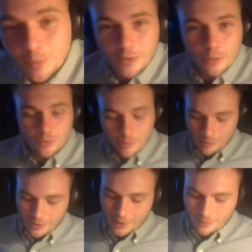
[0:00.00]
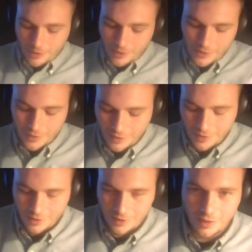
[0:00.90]
But it also made me think, because
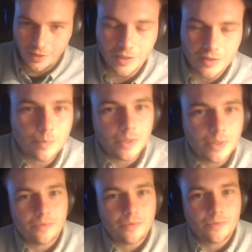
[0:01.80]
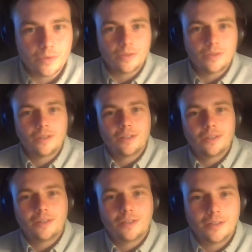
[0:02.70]
it's a bit of
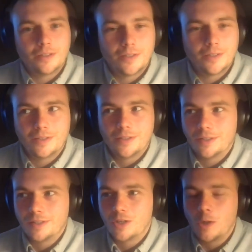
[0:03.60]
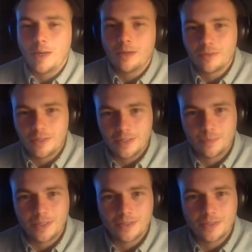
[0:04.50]
a cop-out for this,